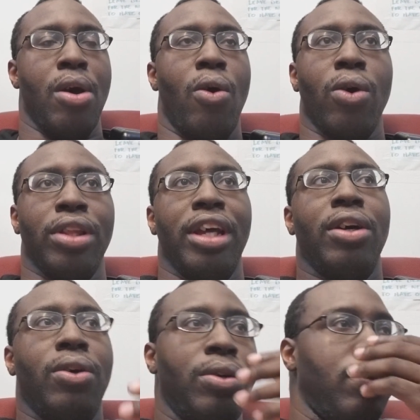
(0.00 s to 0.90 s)
or
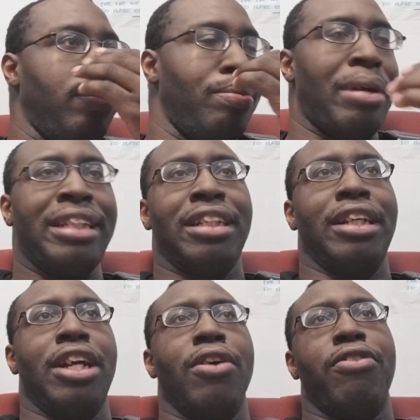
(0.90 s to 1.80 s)
they'll
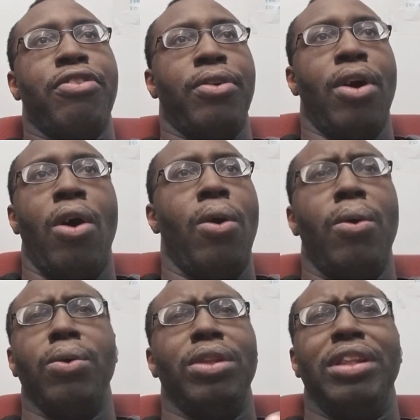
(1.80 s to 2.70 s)
basically go through a
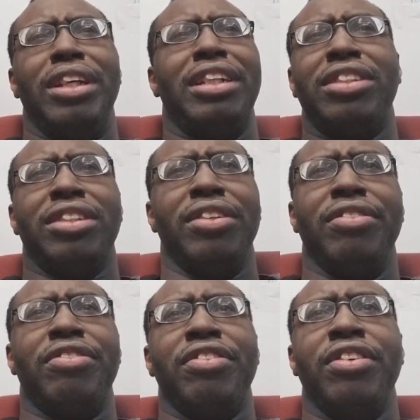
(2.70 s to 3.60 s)
whole list of